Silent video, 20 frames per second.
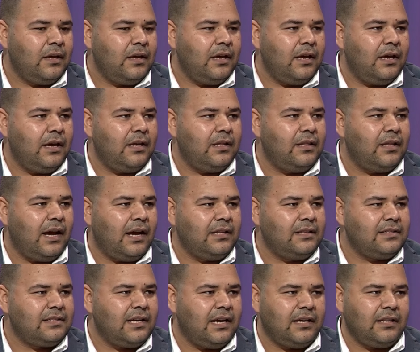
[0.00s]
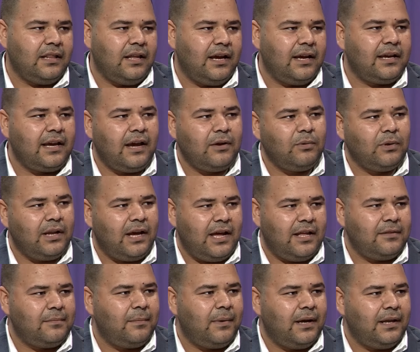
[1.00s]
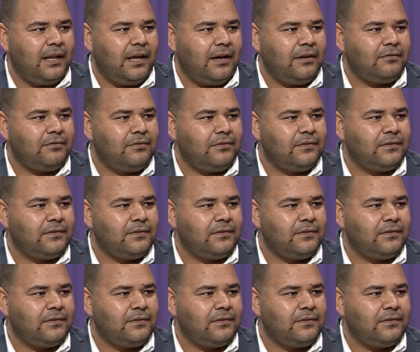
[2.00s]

And I decided like I will end my life.